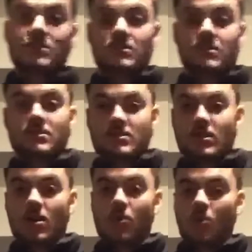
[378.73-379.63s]

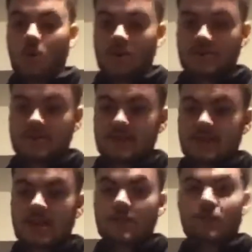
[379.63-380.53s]
Star Wars
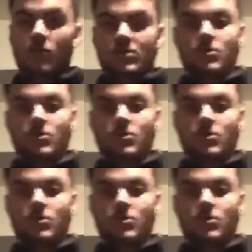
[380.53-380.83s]
The Force